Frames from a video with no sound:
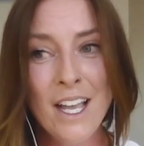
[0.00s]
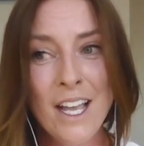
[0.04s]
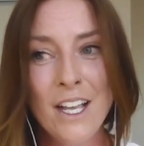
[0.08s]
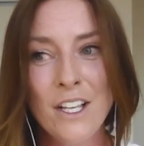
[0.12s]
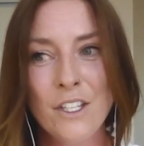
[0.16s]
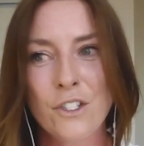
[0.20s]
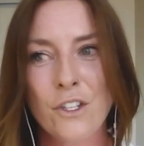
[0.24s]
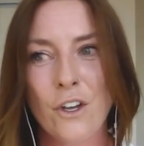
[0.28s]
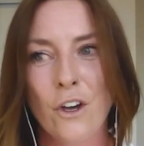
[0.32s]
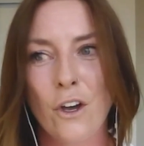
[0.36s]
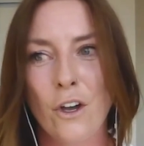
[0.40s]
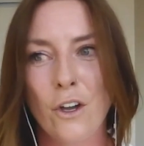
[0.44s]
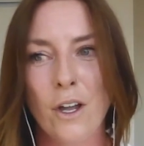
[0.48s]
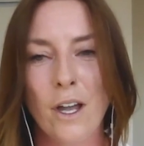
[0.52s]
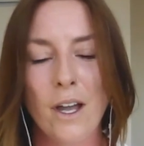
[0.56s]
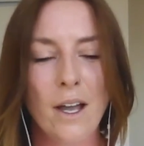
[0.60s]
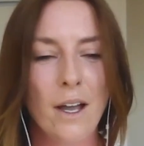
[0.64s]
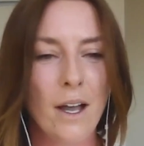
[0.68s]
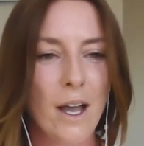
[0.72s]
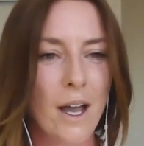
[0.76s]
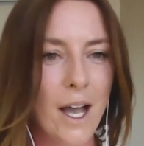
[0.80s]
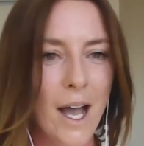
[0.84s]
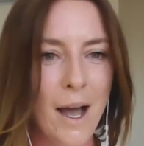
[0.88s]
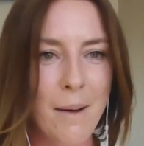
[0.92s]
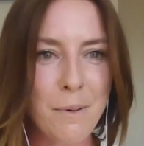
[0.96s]
Okay. So
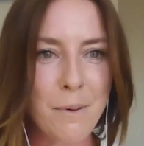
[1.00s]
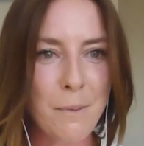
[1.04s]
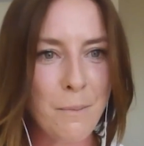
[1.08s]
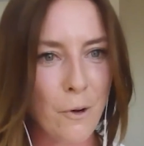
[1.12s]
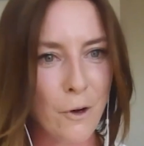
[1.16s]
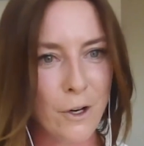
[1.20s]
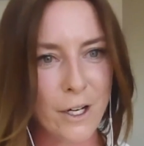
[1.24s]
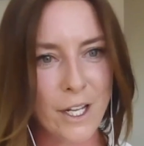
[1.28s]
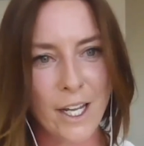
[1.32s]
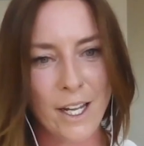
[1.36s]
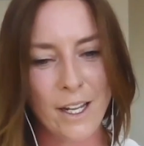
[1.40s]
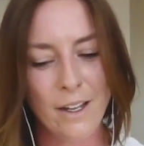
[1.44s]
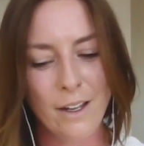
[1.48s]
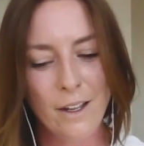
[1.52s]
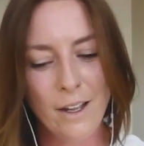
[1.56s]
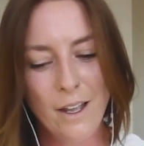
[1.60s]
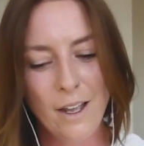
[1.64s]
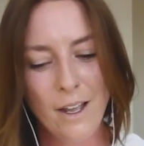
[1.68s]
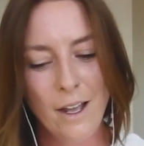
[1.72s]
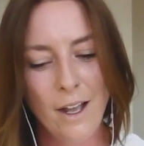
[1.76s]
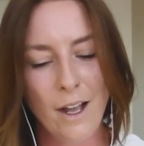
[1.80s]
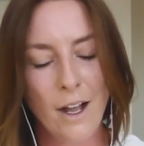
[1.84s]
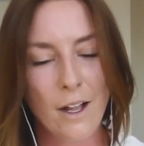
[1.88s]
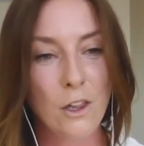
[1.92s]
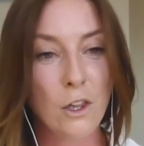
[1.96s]
upper body,
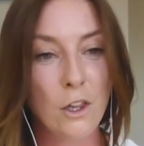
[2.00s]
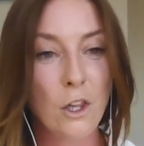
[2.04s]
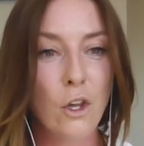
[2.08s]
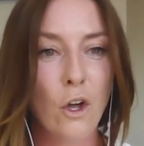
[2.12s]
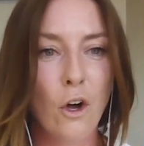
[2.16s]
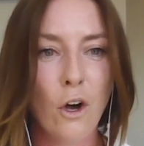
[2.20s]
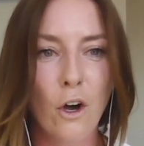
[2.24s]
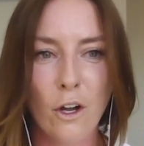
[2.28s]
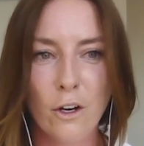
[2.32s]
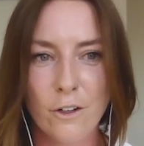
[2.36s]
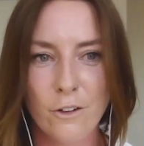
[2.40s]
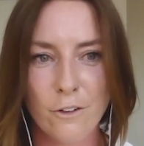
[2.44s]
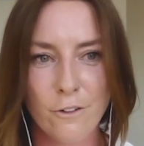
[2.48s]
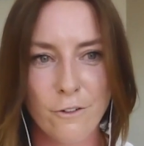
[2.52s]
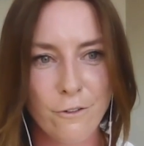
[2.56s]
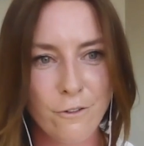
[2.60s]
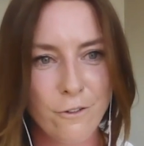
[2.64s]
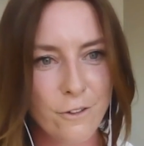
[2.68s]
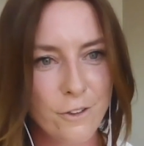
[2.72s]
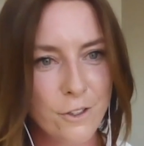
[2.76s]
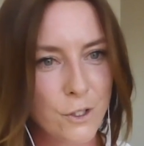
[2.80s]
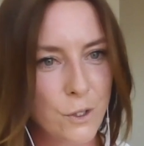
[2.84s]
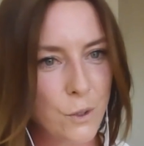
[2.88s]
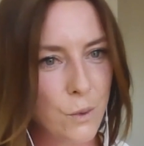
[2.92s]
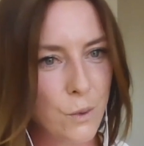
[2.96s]
a lot of
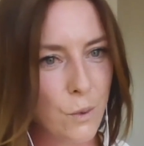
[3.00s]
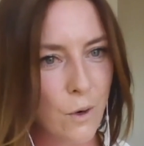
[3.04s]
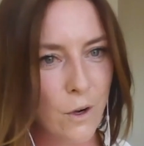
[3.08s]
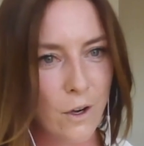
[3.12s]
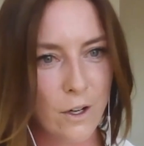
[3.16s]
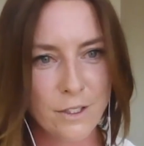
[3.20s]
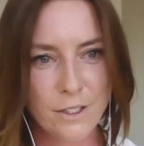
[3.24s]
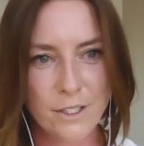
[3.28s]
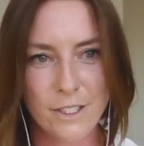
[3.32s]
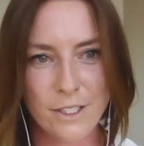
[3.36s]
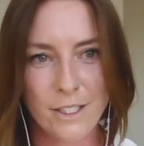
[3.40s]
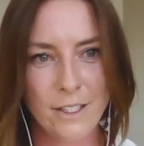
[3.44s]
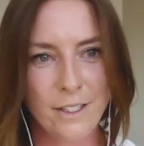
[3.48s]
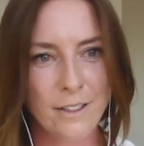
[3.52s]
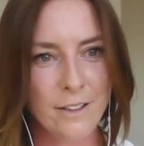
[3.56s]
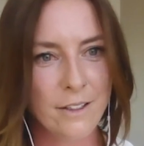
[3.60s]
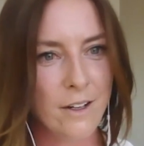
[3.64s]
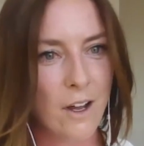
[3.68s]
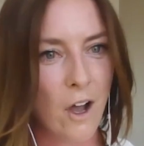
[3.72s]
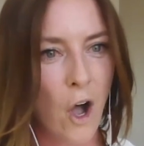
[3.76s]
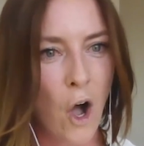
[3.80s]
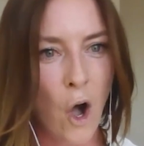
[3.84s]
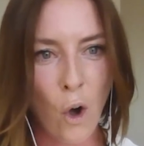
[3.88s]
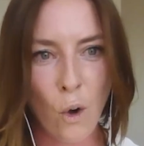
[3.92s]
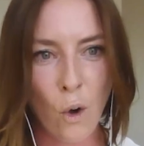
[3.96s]
squats and
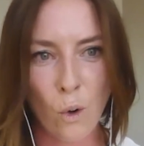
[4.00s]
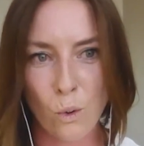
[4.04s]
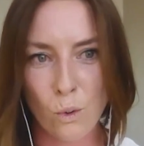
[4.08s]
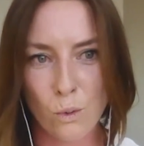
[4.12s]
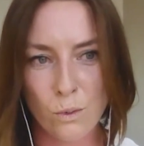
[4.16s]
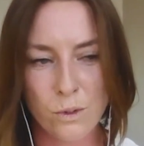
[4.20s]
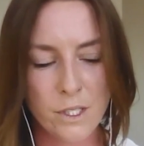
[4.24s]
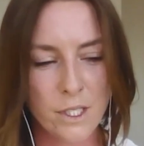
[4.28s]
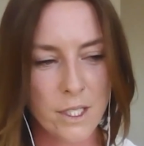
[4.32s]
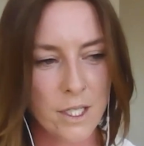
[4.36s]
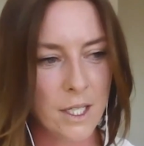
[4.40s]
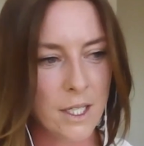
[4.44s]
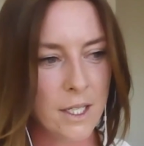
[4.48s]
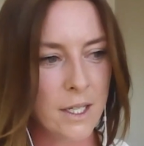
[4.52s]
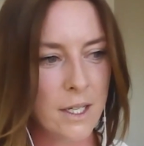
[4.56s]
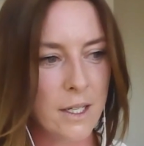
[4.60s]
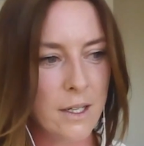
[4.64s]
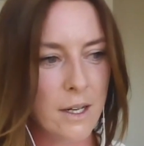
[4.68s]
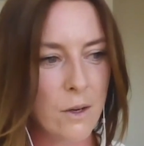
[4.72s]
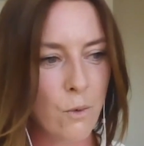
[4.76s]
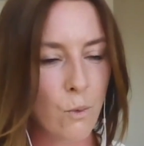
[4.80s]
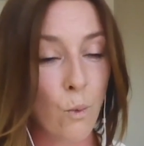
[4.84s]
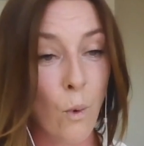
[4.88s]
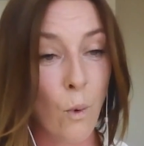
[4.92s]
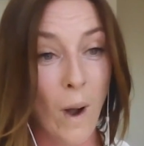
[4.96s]
holds
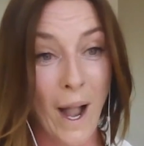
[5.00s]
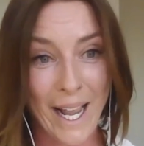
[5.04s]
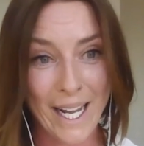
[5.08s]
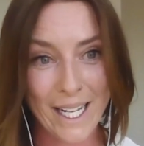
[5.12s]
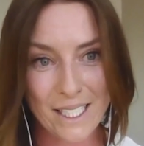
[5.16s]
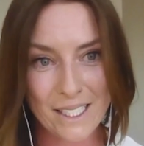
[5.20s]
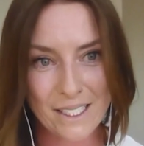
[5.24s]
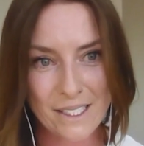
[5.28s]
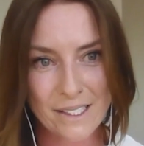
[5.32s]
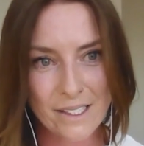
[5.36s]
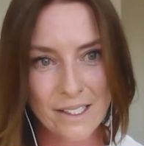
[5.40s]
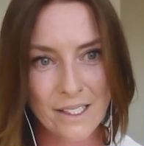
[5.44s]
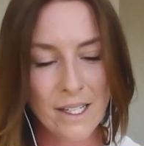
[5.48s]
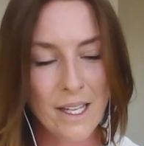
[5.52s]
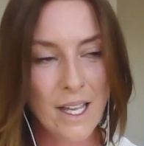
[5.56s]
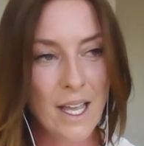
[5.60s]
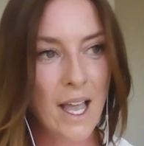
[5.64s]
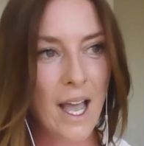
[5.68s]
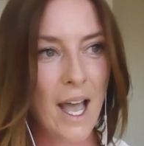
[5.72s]
and weights.